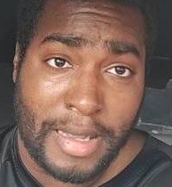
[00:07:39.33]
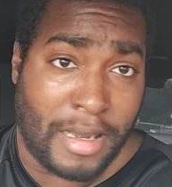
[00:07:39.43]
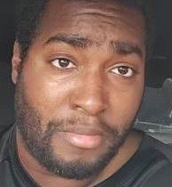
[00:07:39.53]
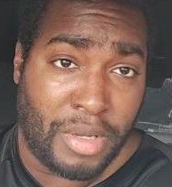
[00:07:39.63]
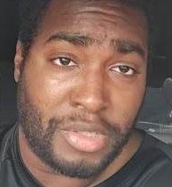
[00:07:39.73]
I
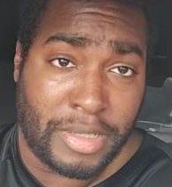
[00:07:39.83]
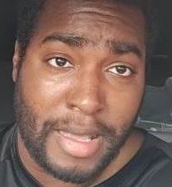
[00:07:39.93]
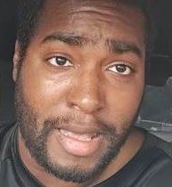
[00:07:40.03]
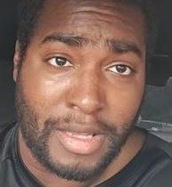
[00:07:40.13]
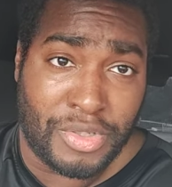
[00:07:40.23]
got a bunch of
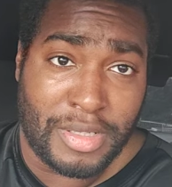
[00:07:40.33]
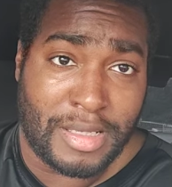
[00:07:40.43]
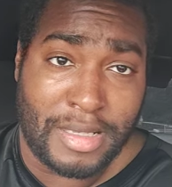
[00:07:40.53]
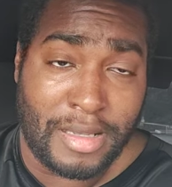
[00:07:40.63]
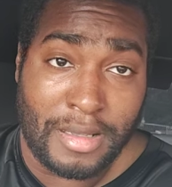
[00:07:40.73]
cash
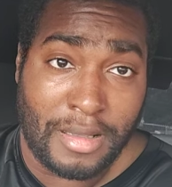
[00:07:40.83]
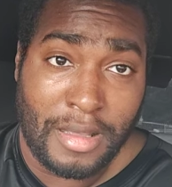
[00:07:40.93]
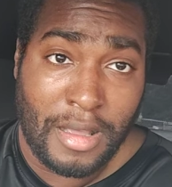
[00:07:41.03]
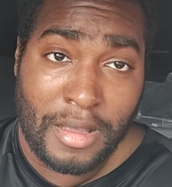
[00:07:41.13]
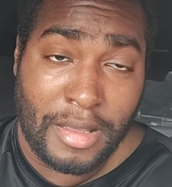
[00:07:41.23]
just sitting in
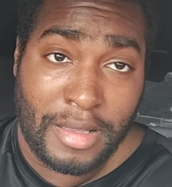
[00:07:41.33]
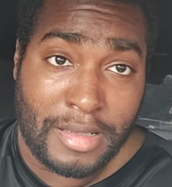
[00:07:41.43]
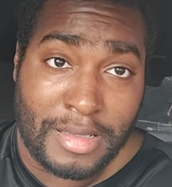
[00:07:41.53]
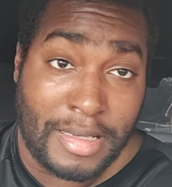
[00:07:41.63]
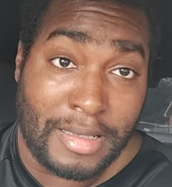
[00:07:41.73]

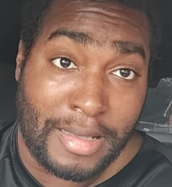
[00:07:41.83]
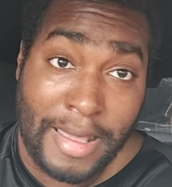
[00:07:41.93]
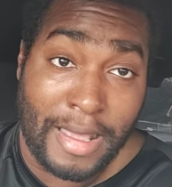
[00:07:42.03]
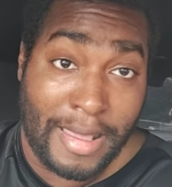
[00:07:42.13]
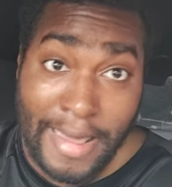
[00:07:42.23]
and sitting
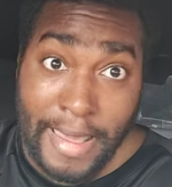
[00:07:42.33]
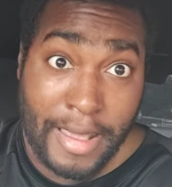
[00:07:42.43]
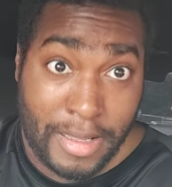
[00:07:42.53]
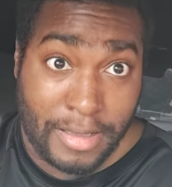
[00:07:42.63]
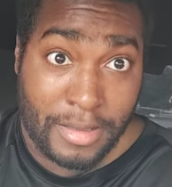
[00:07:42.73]
here
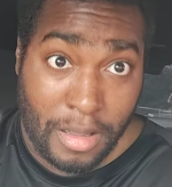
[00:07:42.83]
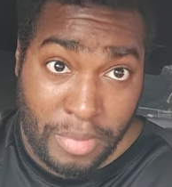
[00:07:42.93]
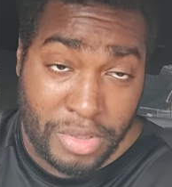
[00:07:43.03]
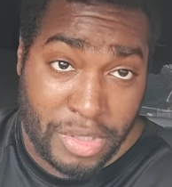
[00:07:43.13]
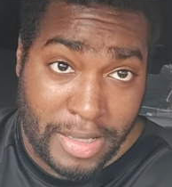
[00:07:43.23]
ahead a
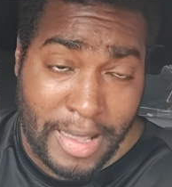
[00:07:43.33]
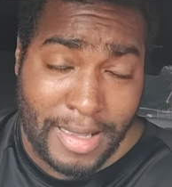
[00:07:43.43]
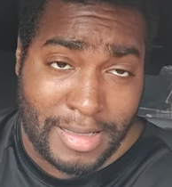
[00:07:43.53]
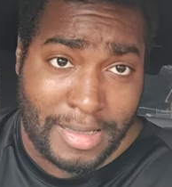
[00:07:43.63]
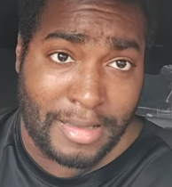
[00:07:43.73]
bunch of
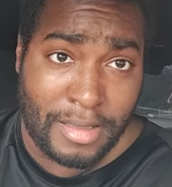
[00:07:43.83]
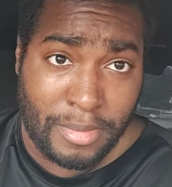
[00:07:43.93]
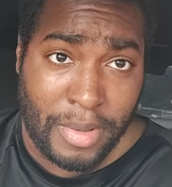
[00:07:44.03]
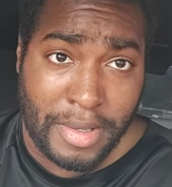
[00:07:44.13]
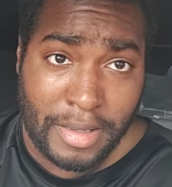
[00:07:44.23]
cash sitting in
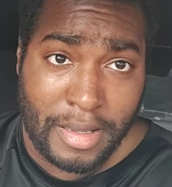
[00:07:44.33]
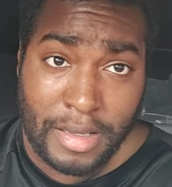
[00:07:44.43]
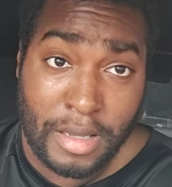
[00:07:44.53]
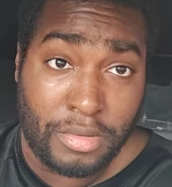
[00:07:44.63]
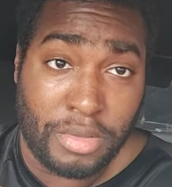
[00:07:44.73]
the bank
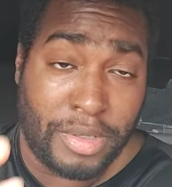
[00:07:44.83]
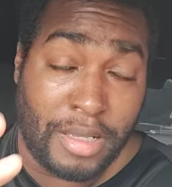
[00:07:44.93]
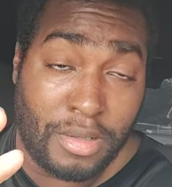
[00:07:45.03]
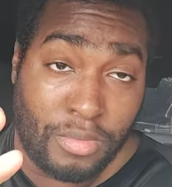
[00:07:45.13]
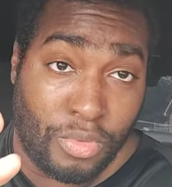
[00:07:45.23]
account. I don't do
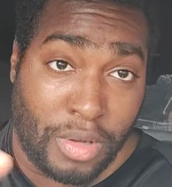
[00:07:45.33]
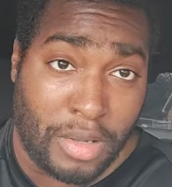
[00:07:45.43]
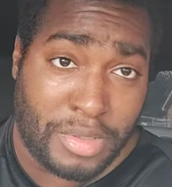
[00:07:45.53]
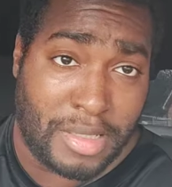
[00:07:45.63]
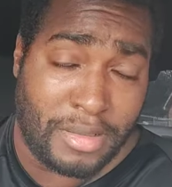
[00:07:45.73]
that no more. I
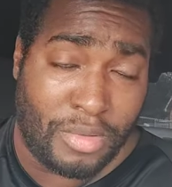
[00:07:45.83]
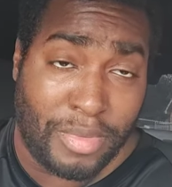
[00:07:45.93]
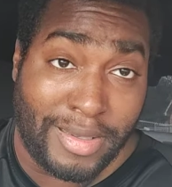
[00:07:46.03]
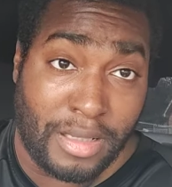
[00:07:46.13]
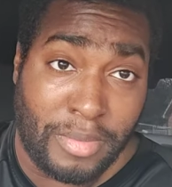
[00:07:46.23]
don't sit no
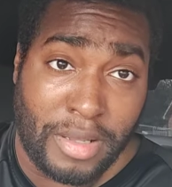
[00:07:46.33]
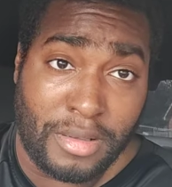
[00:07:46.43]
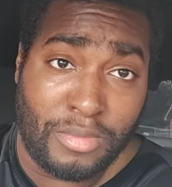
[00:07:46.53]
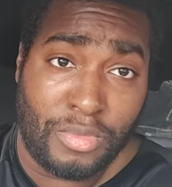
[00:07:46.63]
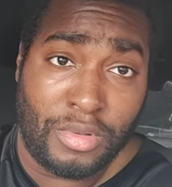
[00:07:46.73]
money in the bank
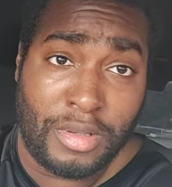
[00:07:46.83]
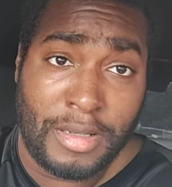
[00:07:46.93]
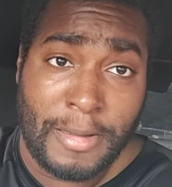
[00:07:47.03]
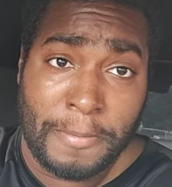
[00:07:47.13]
no more.